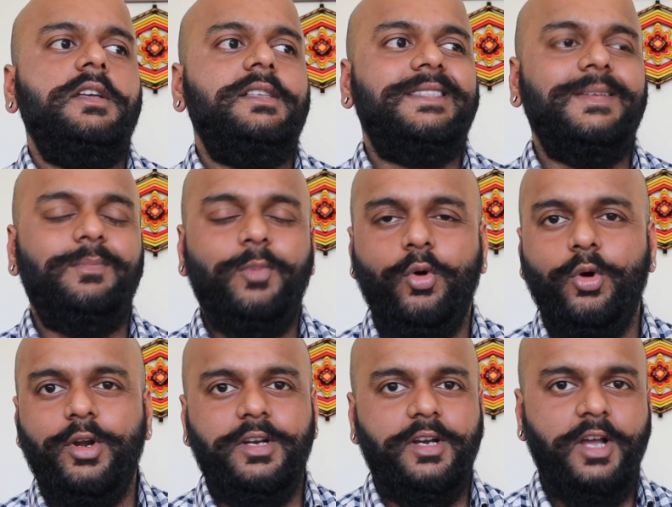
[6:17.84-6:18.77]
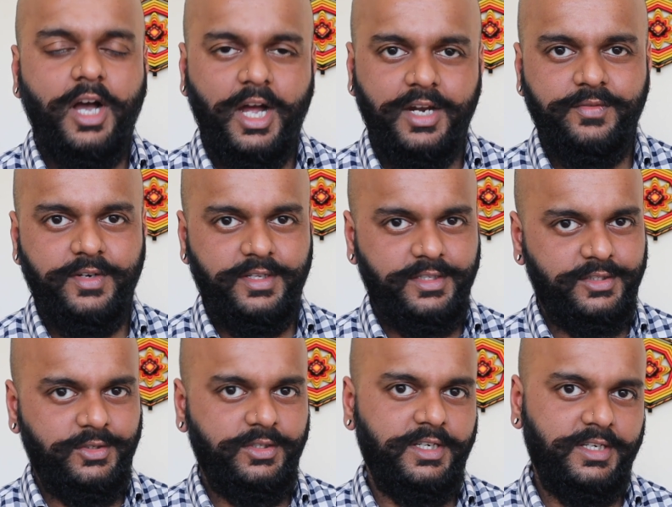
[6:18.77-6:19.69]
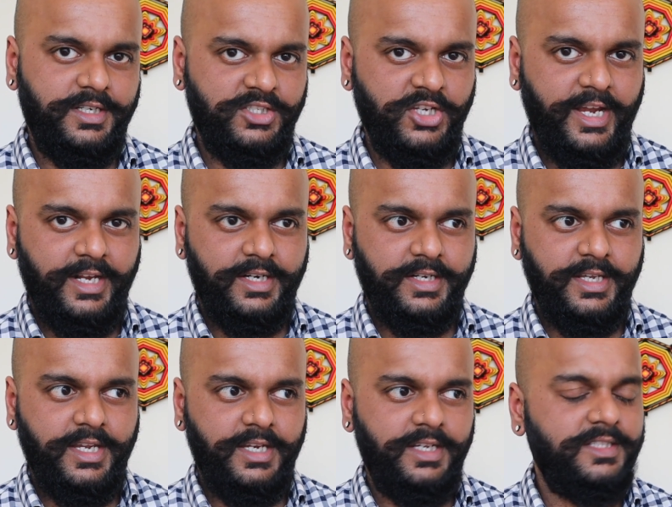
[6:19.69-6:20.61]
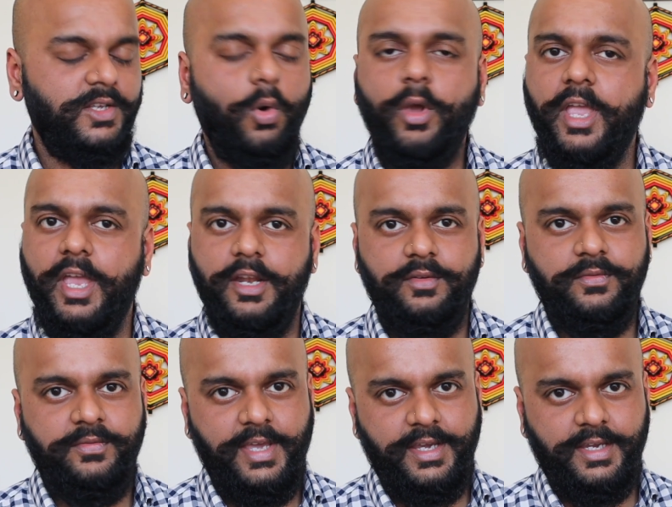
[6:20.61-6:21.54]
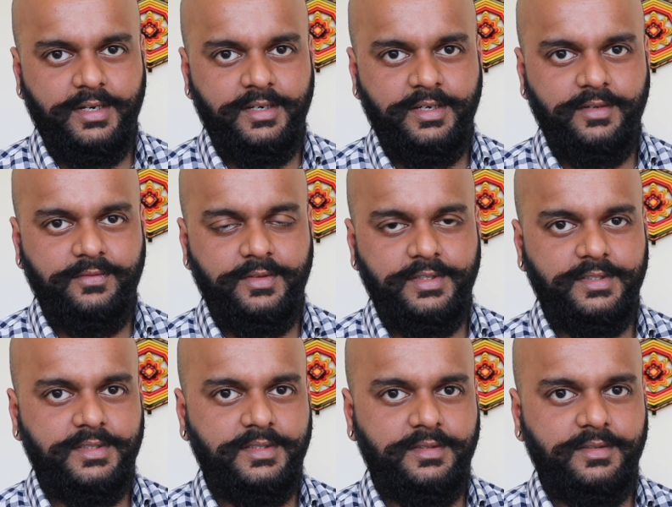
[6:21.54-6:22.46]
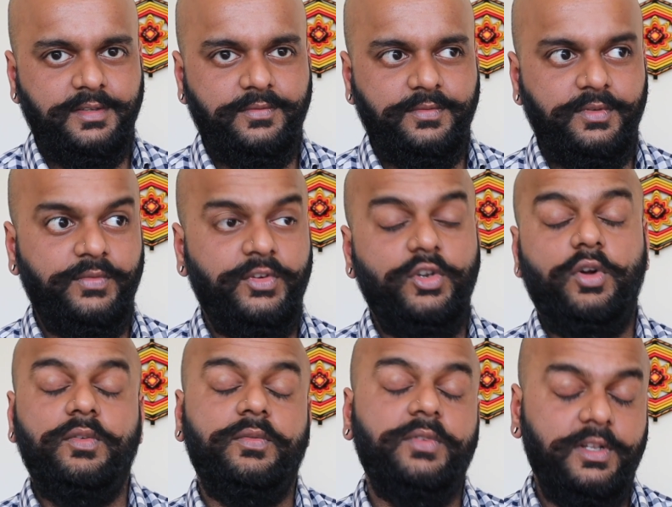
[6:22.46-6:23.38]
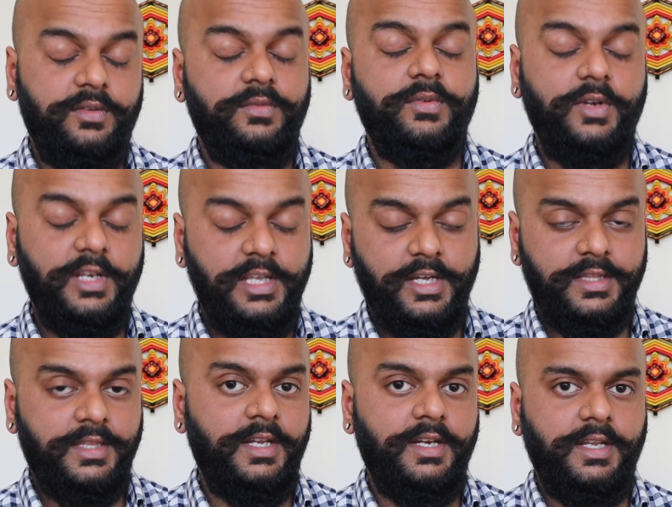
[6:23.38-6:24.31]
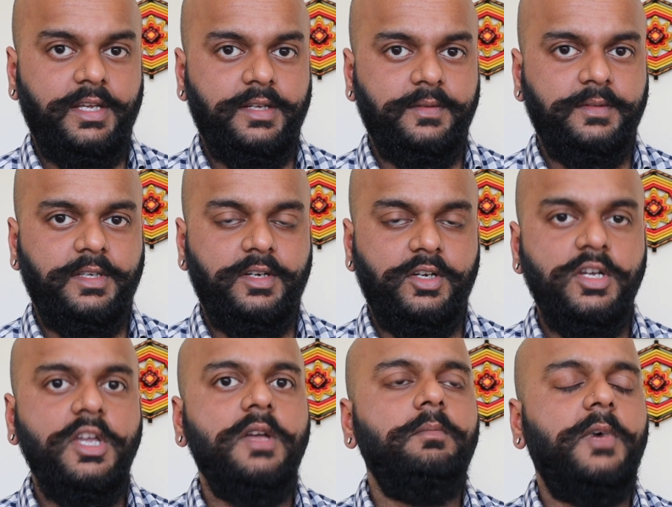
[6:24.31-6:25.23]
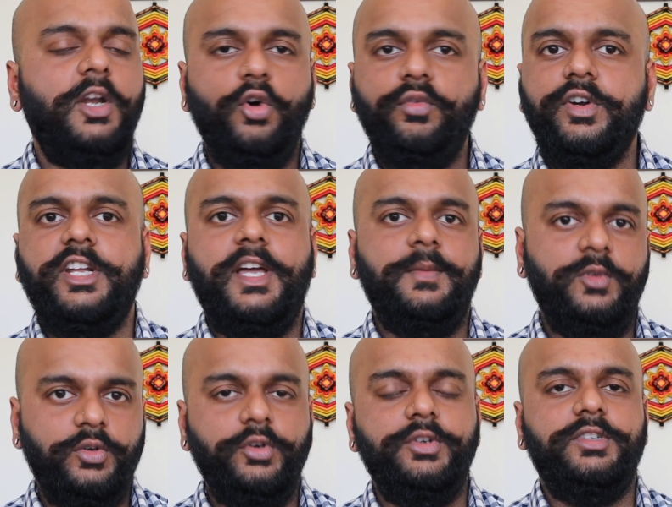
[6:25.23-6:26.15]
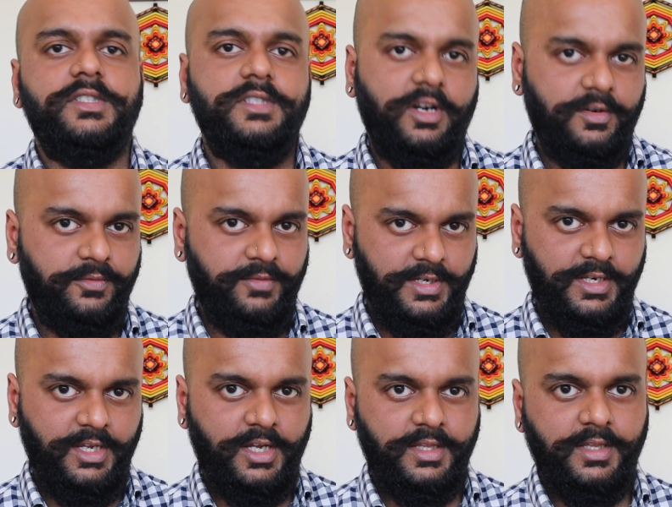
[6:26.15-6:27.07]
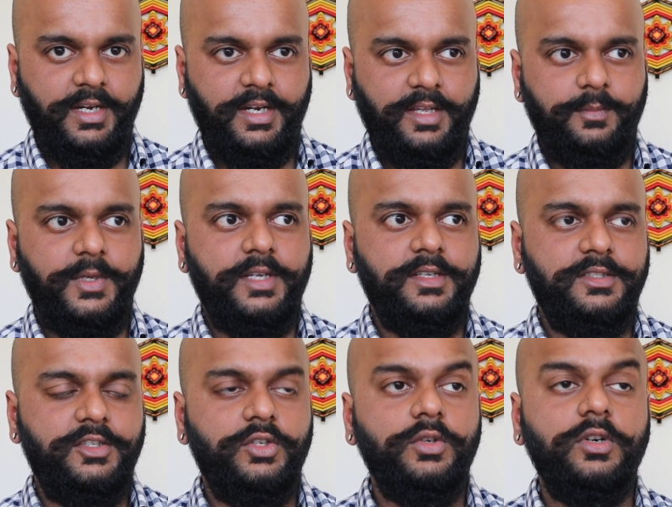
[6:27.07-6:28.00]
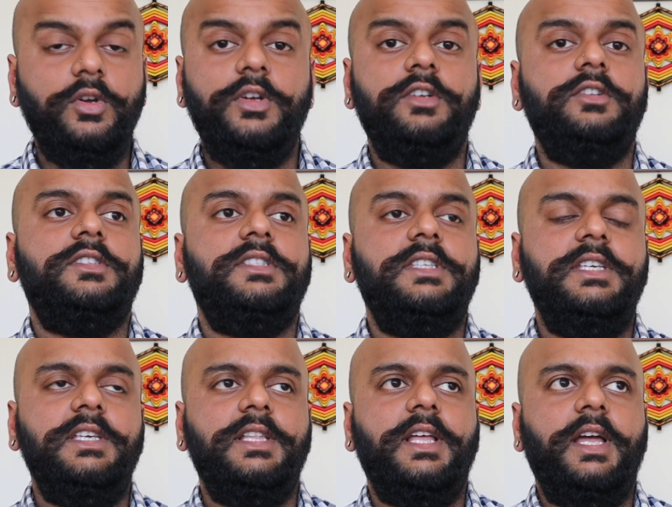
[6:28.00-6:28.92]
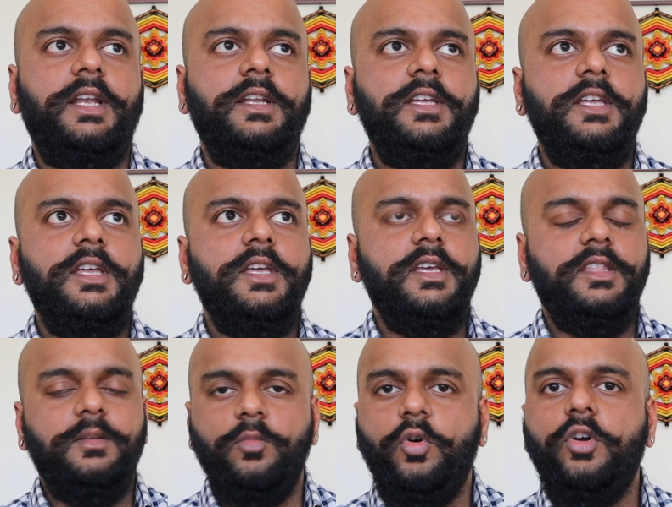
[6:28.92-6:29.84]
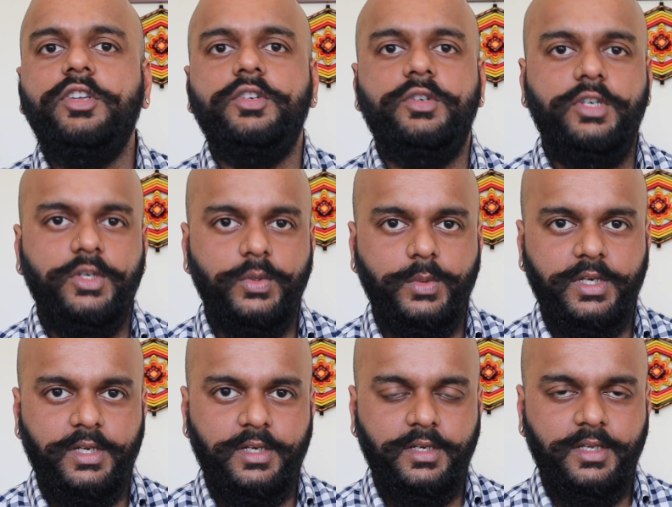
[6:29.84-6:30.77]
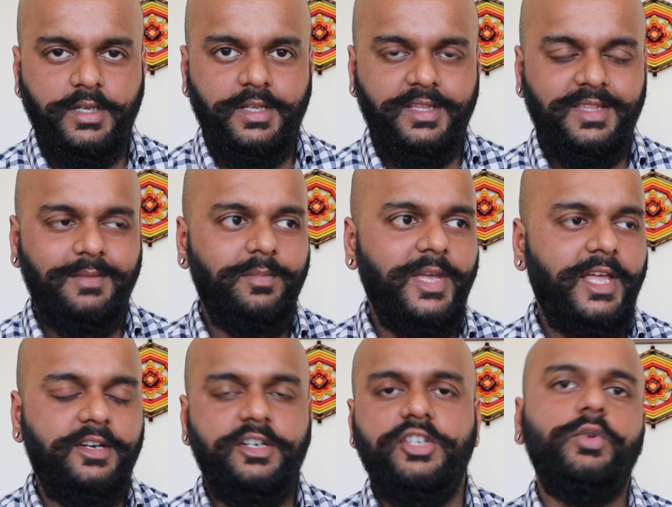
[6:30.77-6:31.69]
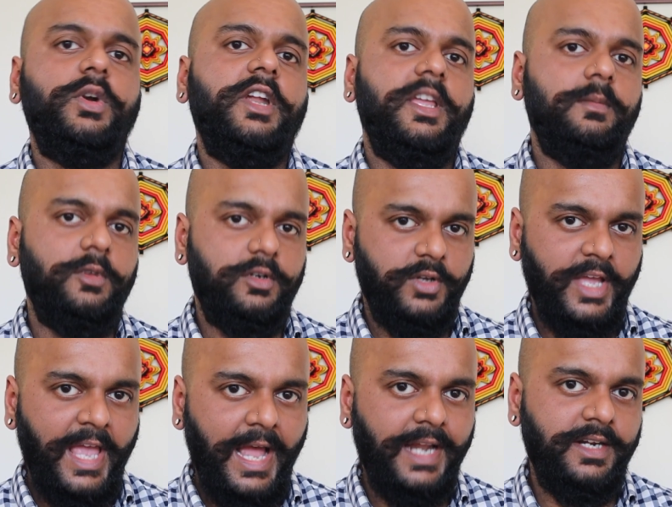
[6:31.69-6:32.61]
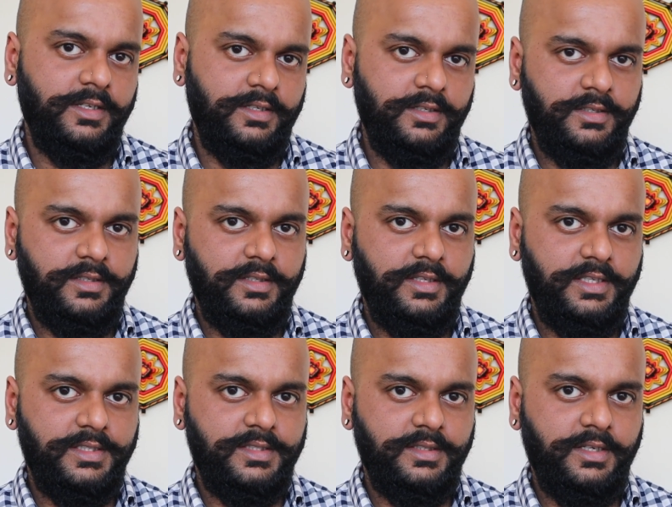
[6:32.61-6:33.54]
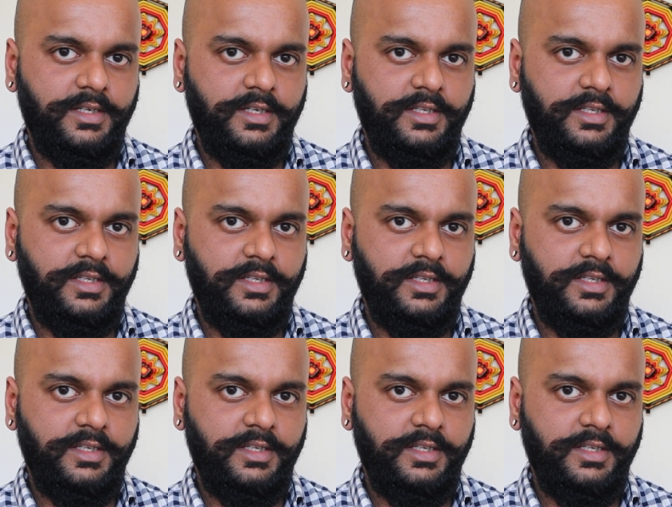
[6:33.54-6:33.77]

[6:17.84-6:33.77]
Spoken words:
support and confidence to their child. And it's okay to fake it if you don't feel fully authentic, but over time you're going to start feeling authentic, because you're going to see that the more you do it, the better you are able to handle these